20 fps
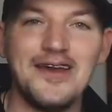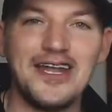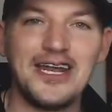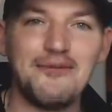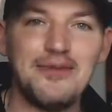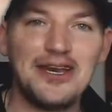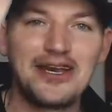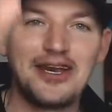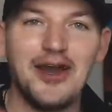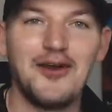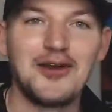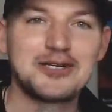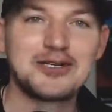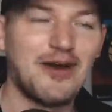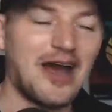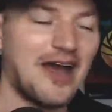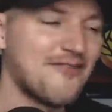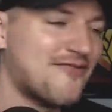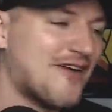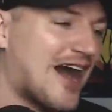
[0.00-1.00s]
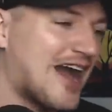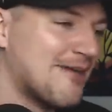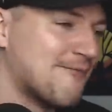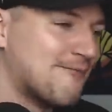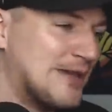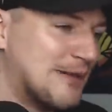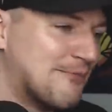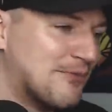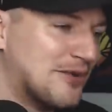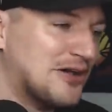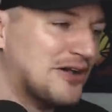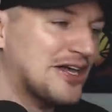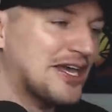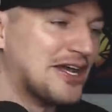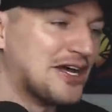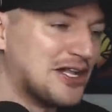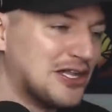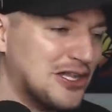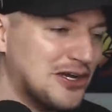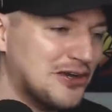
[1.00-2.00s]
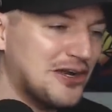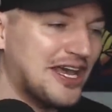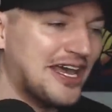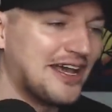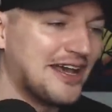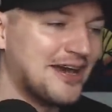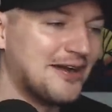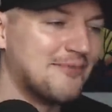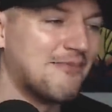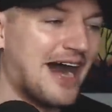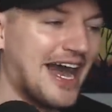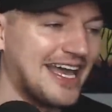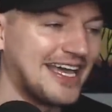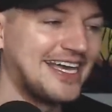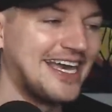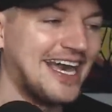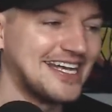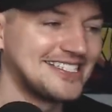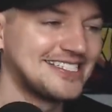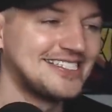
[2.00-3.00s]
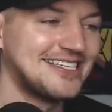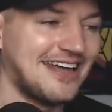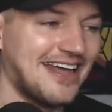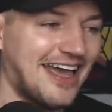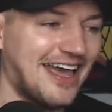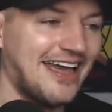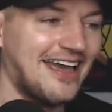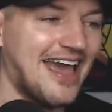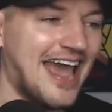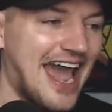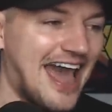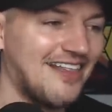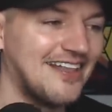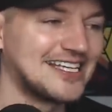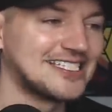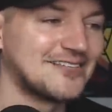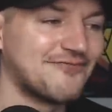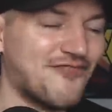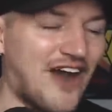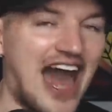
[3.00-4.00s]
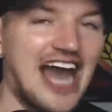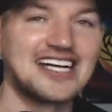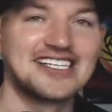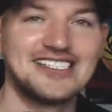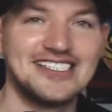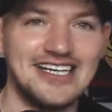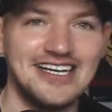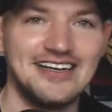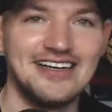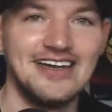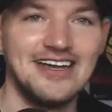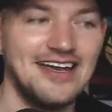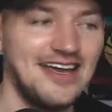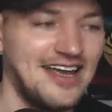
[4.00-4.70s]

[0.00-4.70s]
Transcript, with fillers: It'll be coached by five people, including my guest today, Alex Foxen,